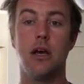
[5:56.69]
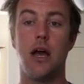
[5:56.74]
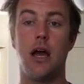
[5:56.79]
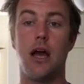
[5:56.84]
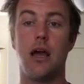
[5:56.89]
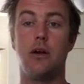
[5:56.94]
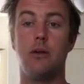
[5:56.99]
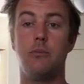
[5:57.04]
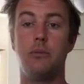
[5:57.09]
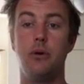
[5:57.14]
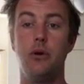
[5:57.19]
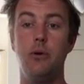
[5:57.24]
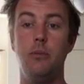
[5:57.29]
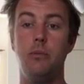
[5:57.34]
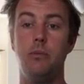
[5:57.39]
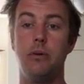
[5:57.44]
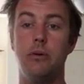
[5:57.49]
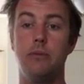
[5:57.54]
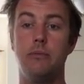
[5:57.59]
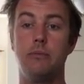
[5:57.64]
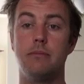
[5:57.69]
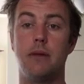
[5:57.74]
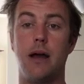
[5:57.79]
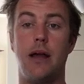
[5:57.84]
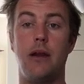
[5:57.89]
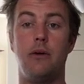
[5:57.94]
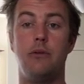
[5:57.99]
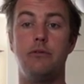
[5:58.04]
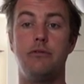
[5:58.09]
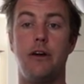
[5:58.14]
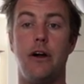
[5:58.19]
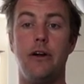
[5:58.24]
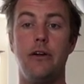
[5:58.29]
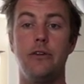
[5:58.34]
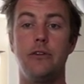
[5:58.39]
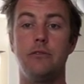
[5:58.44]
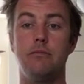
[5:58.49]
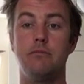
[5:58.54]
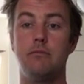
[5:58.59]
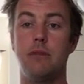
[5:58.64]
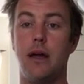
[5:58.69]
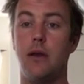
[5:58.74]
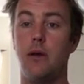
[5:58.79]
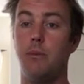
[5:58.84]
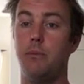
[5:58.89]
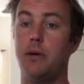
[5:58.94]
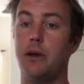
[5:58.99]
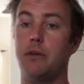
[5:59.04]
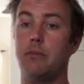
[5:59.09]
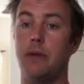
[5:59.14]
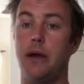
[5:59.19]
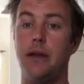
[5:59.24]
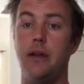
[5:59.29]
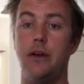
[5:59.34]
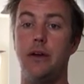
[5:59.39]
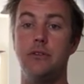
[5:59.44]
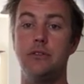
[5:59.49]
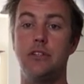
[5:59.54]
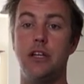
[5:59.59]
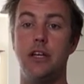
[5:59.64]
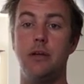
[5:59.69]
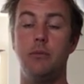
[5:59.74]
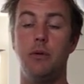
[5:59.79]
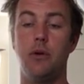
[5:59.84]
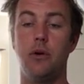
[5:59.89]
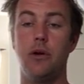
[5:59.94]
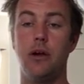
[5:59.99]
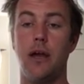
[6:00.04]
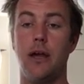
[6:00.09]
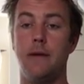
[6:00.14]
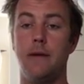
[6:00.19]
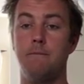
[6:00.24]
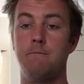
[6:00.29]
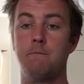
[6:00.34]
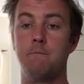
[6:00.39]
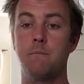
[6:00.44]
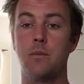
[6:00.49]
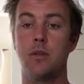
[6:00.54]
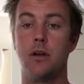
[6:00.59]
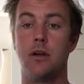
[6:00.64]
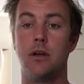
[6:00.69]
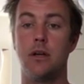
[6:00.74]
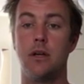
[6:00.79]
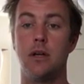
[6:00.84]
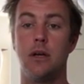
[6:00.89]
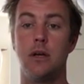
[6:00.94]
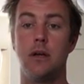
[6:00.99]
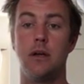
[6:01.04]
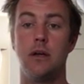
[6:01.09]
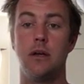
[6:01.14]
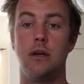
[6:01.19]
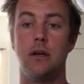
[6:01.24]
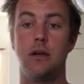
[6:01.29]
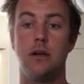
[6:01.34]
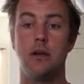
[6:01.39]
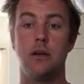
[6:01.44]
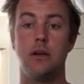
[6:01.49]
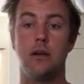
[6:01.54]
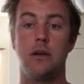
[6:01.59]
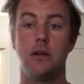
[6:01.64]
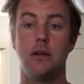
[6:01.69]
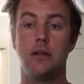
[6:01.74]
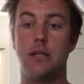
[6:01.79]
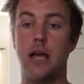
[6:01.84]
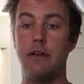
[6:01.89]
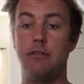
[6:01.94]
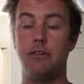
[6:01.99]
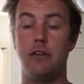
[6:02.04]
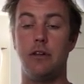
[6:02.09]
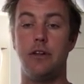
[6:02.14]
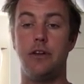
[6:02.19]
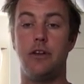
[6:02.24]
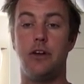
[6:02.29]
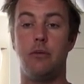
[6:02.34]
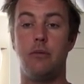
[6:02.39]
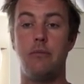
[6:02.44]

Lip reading: I don't poop, I don't fart, I don't pick my nose anymore, I definitely don't